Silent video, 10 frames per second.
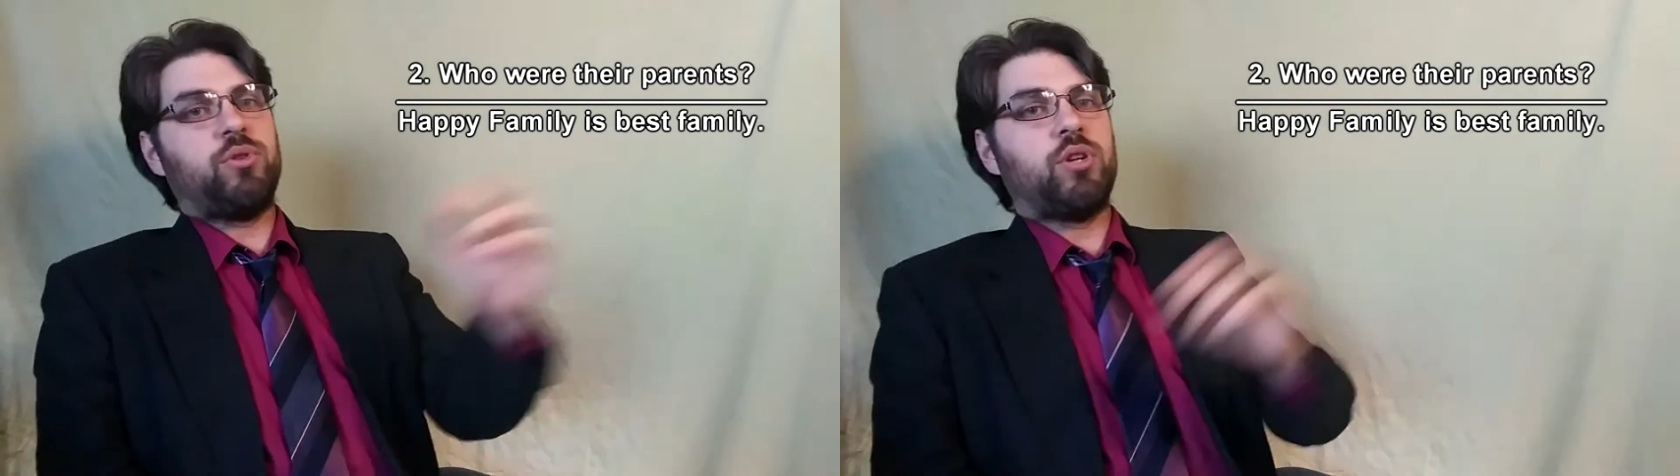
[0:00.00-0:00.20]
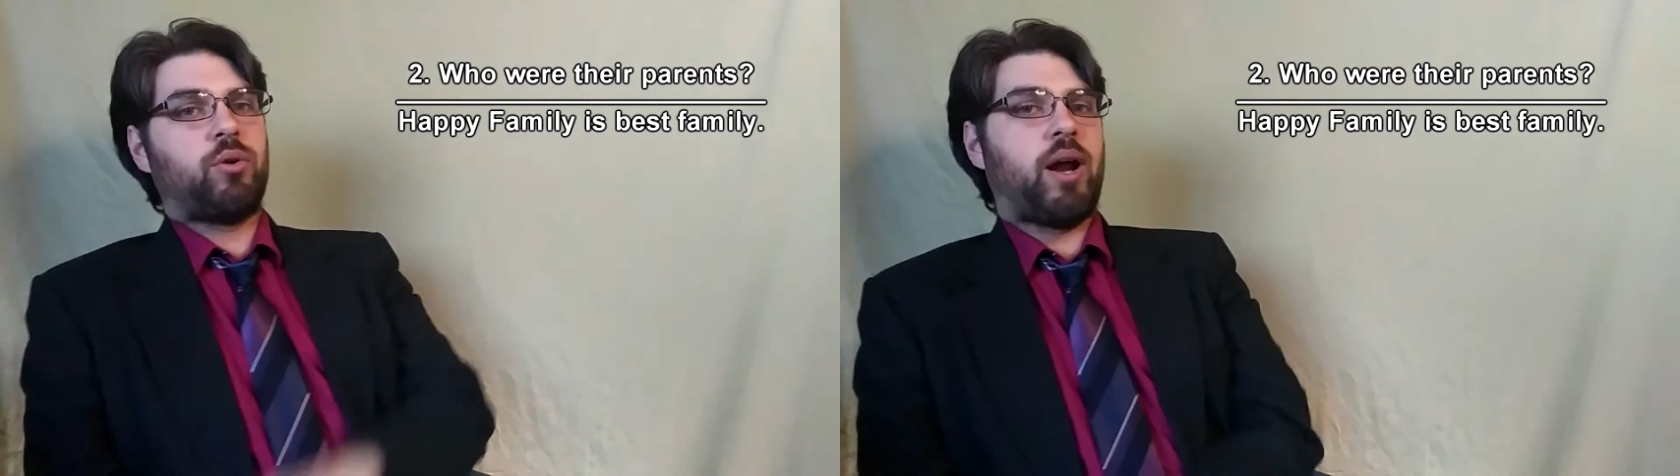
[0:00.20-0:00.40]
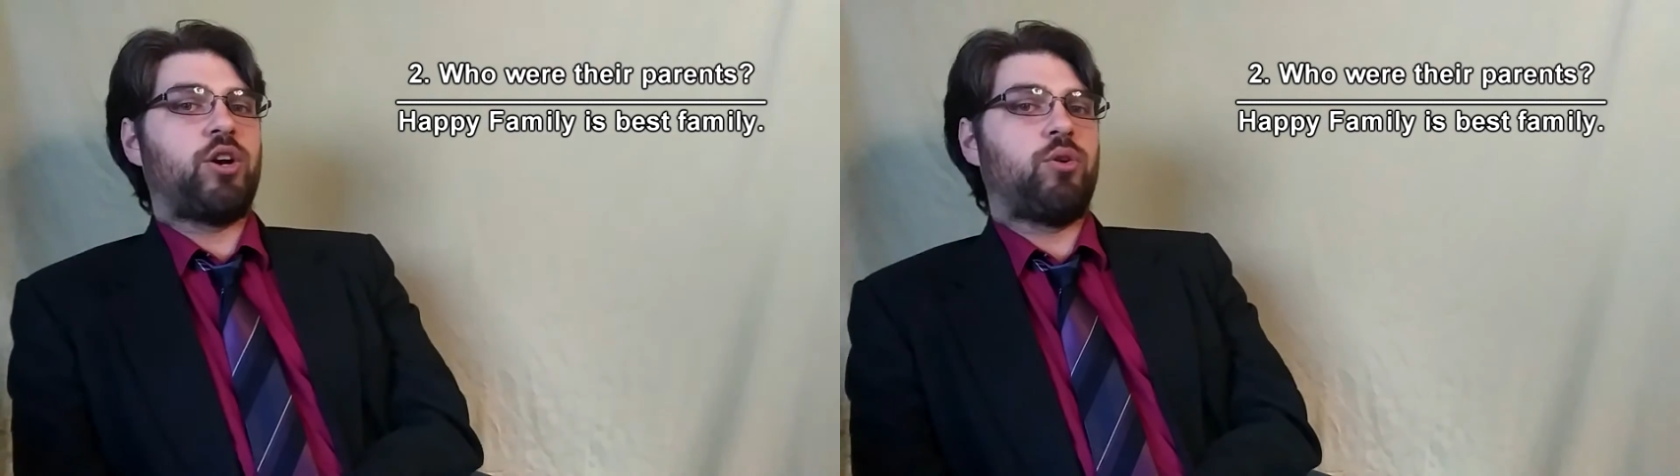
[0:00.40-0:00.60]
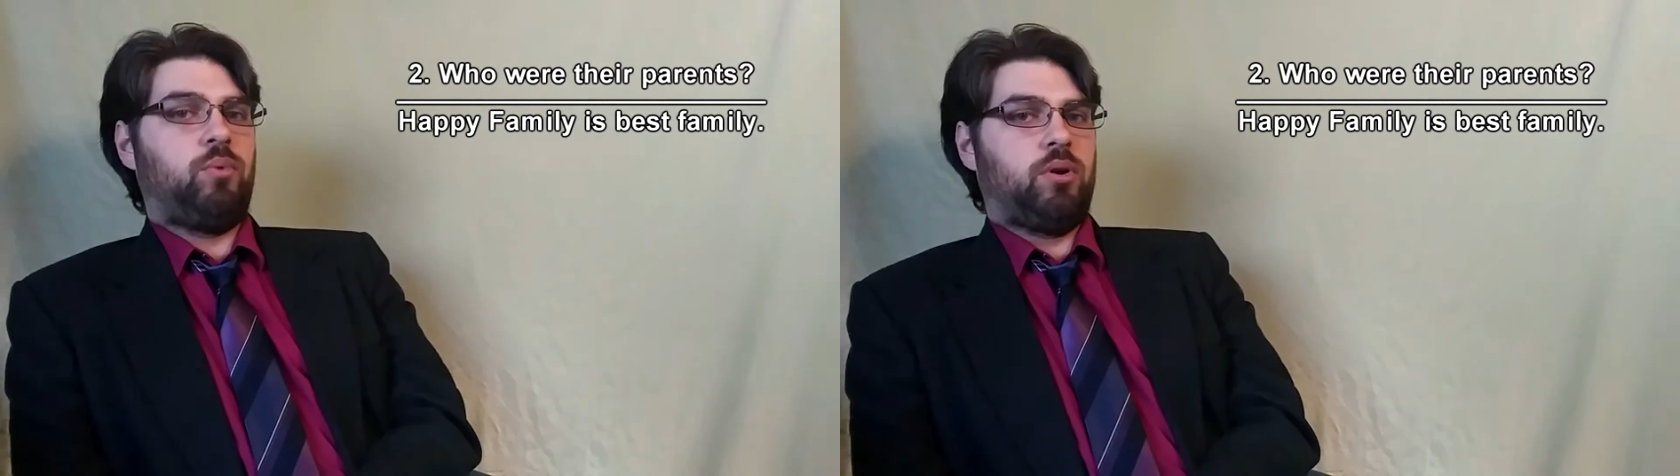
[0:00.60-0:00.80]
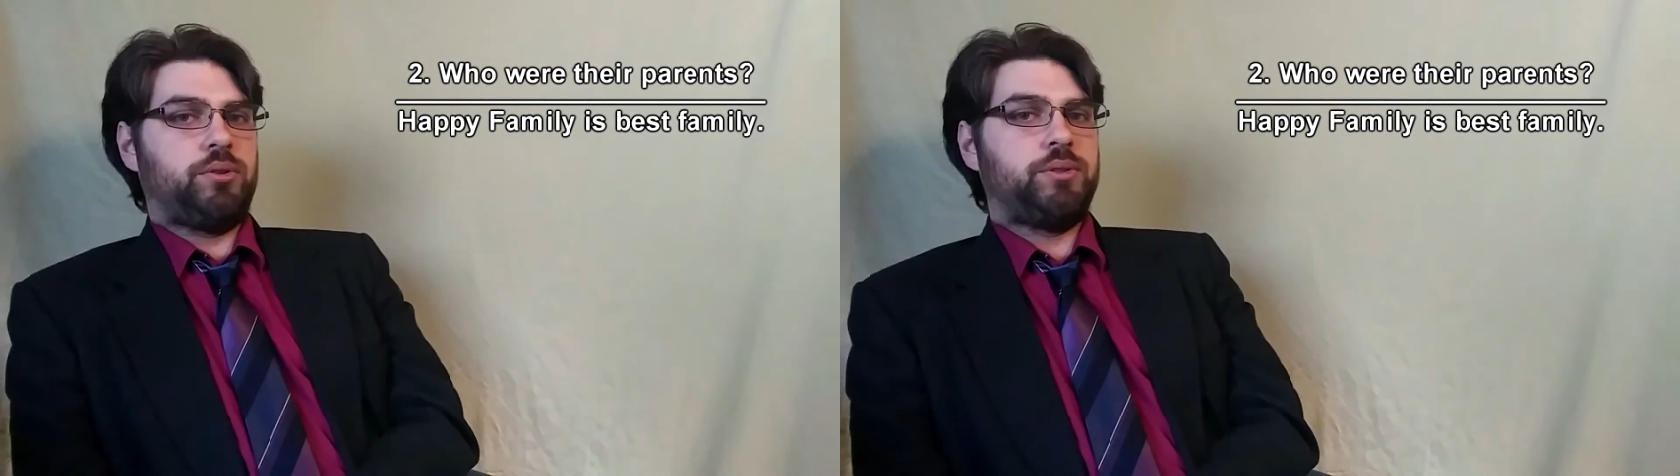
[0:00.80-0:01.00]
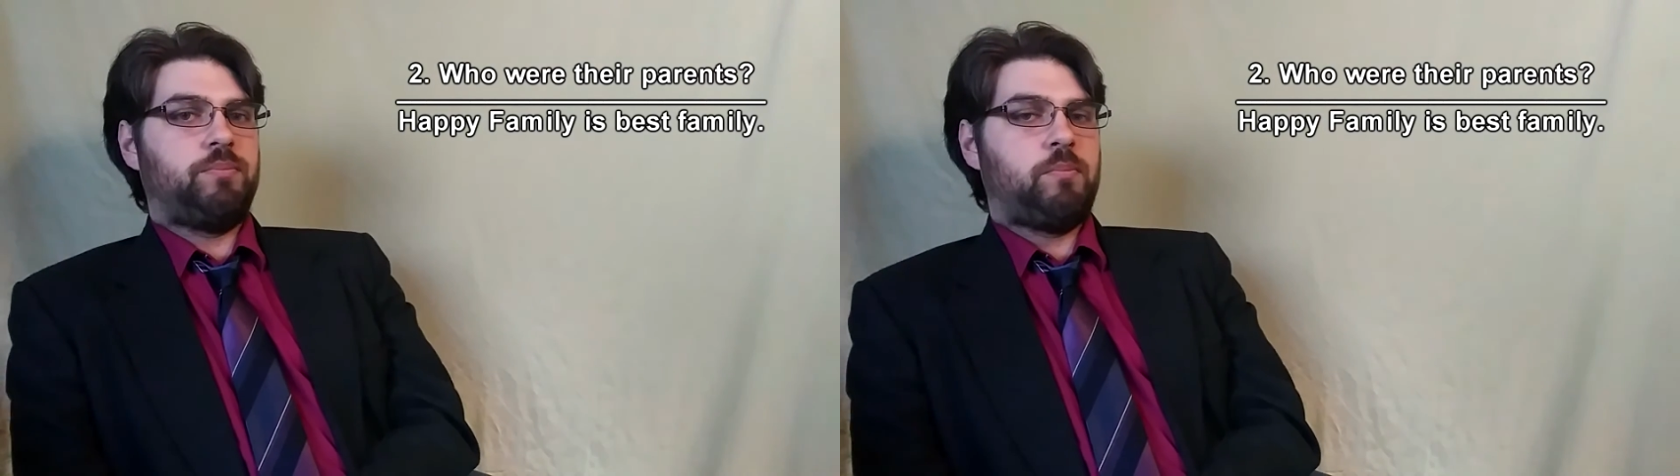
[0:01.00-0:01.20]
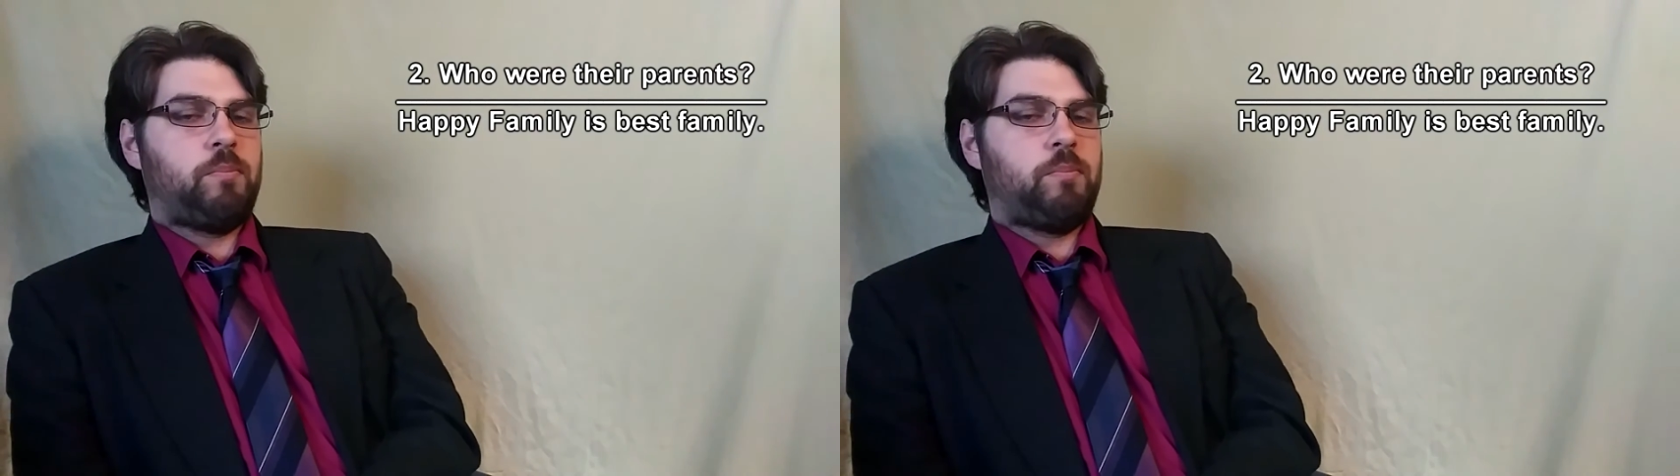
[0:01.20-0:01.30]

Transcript: the grander world.